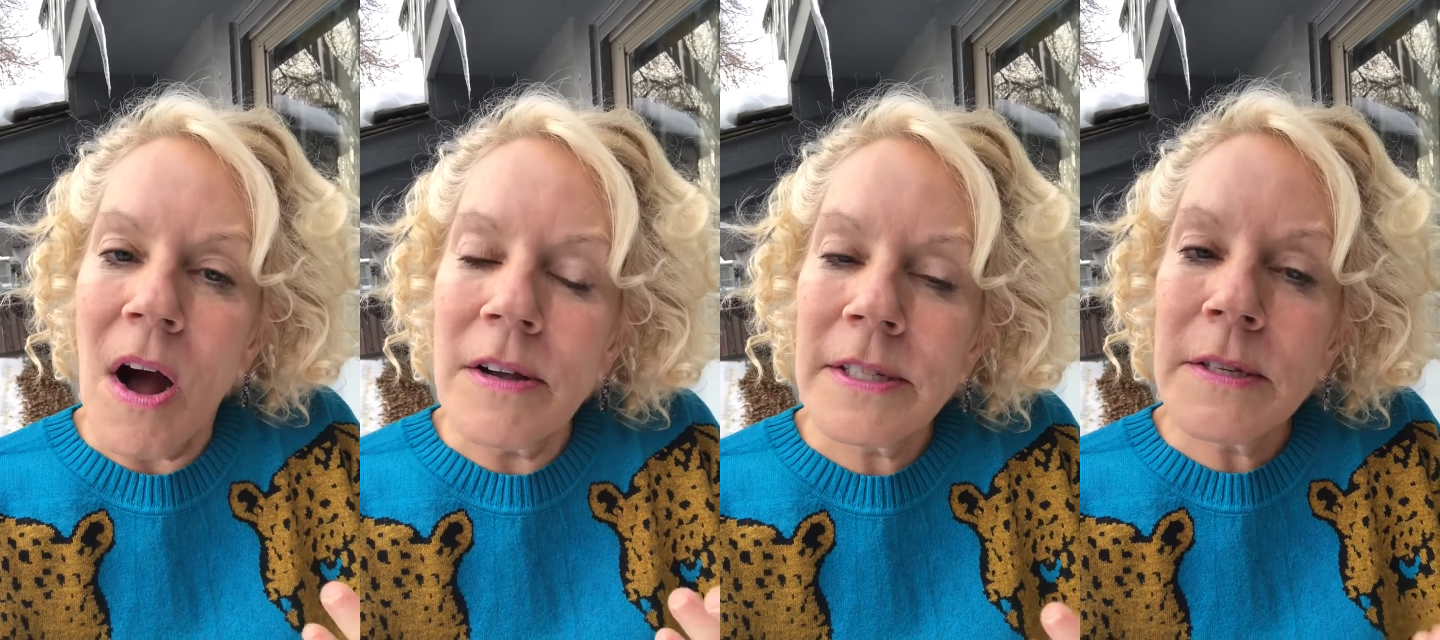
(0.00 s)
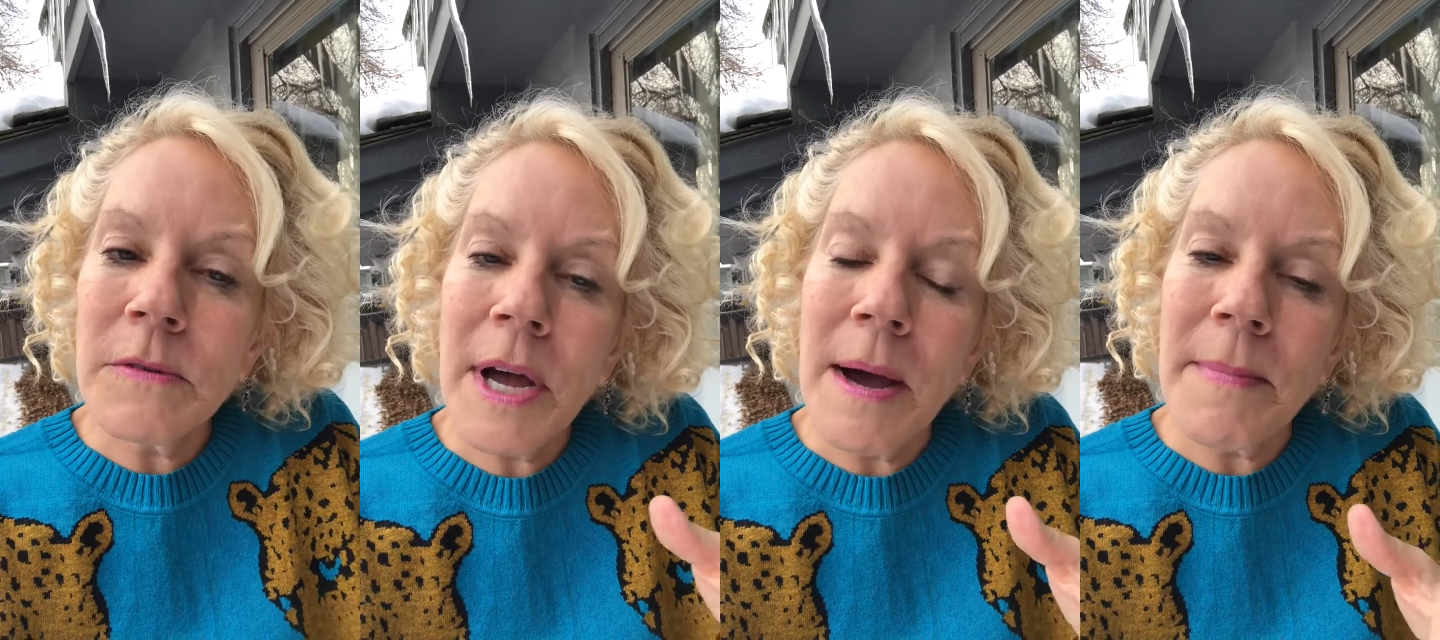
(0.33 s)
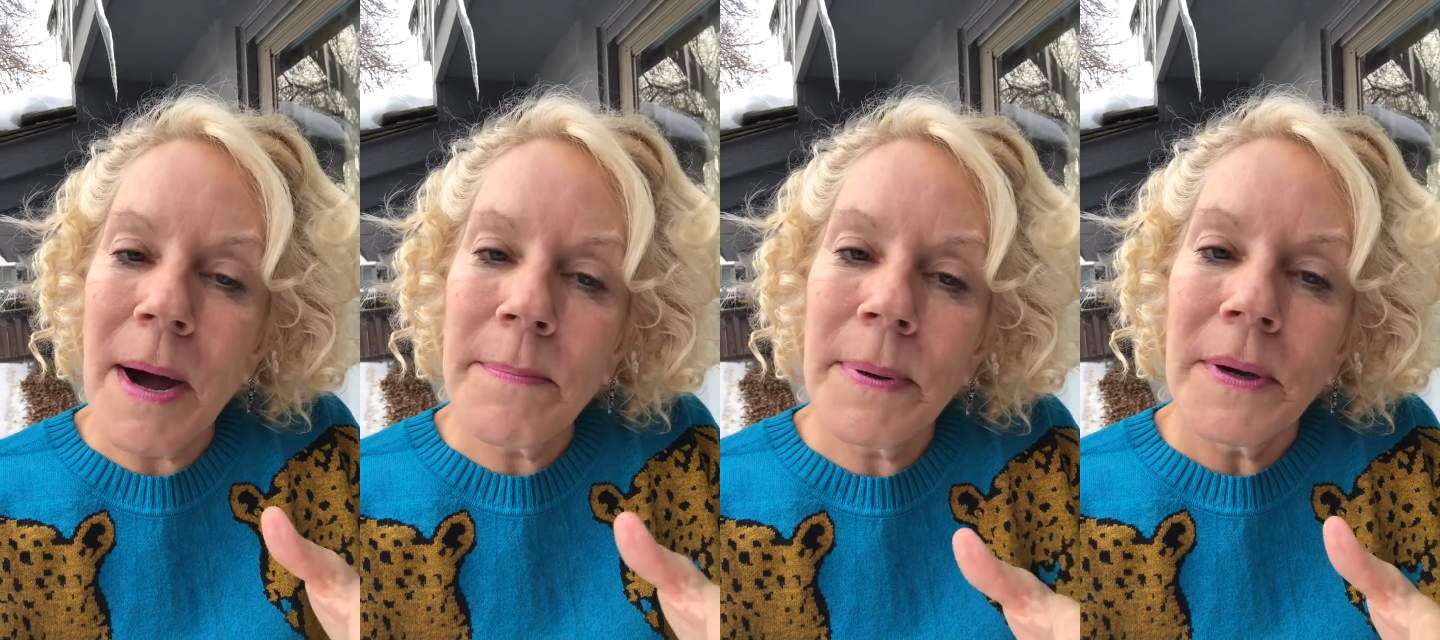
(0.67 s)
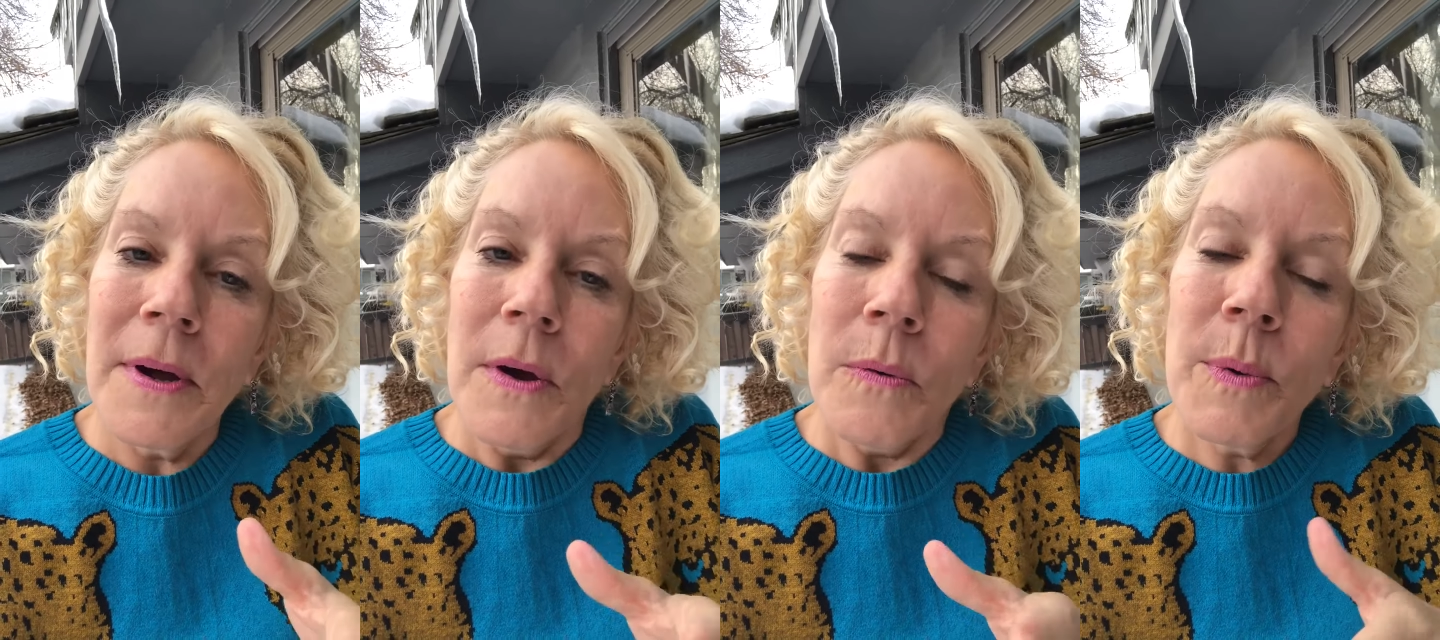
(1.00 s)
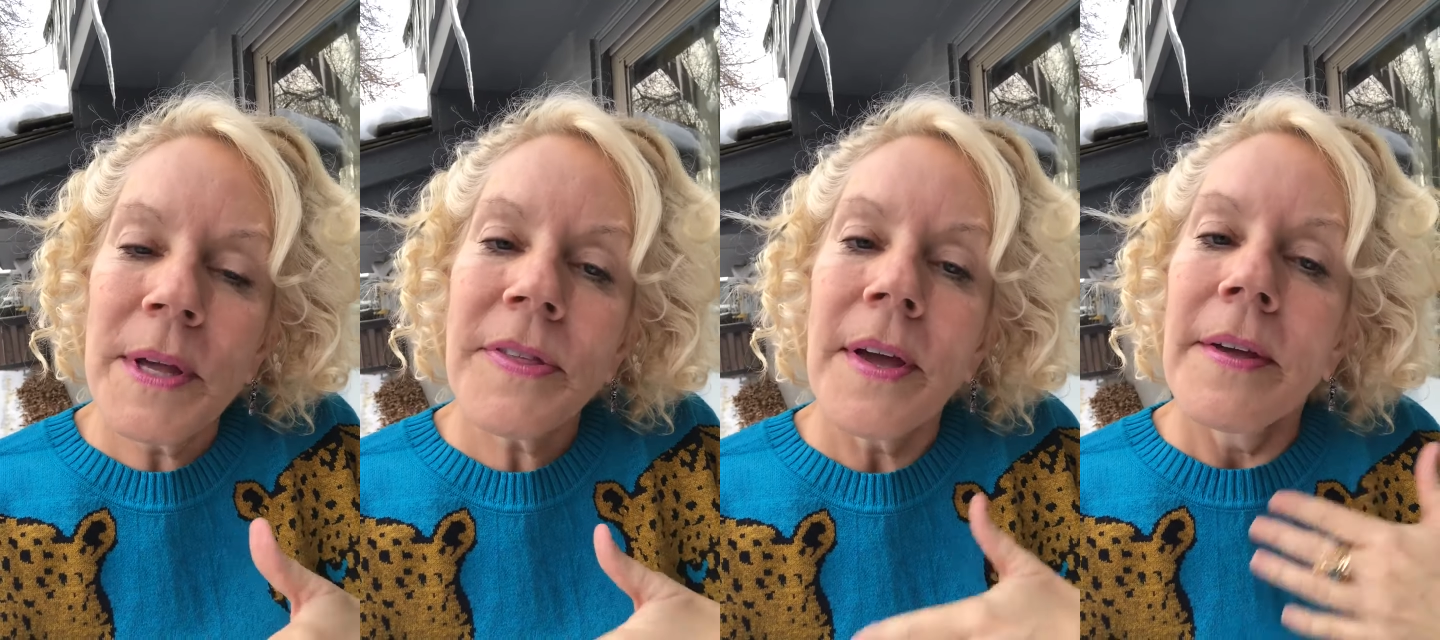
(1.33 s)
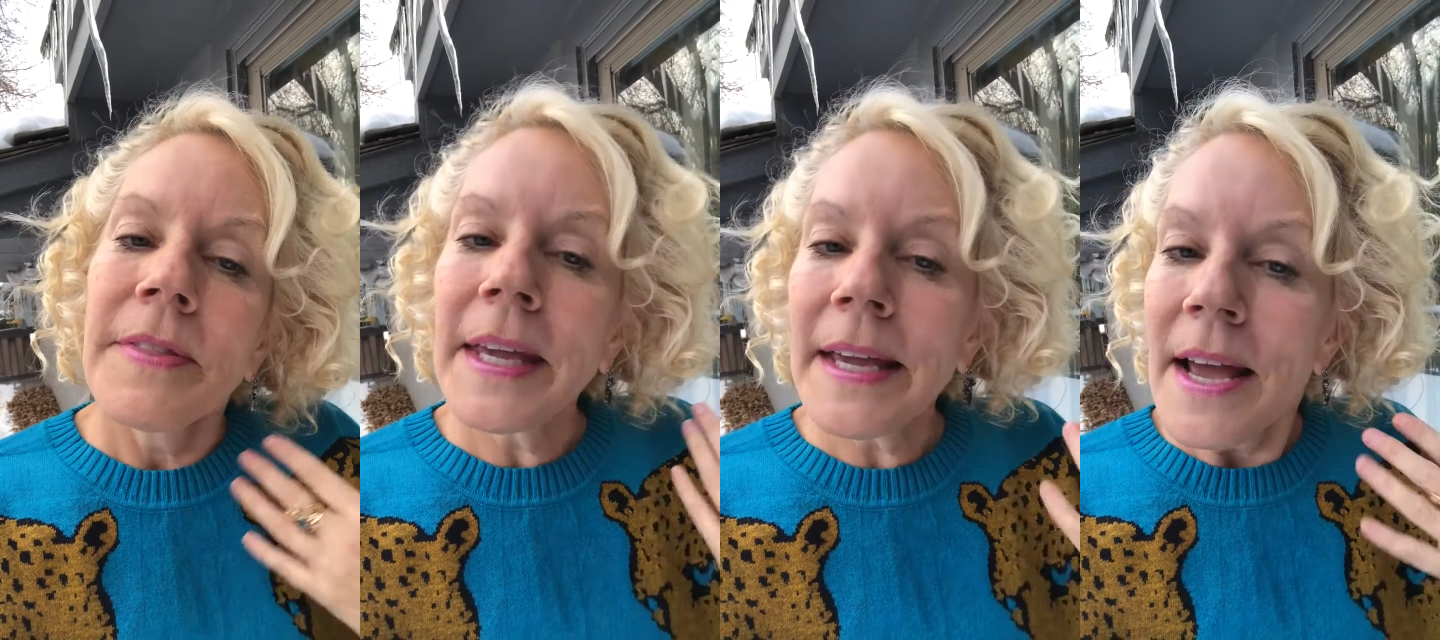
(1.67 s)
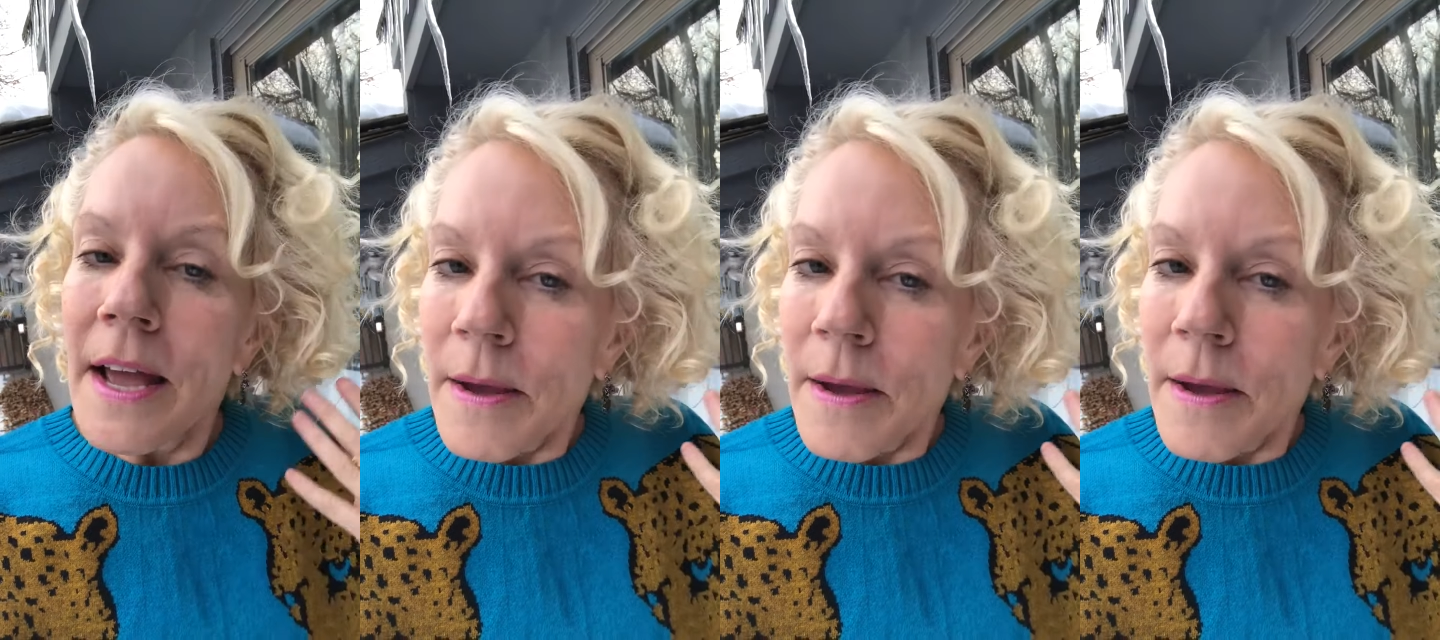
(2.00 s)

also come up with the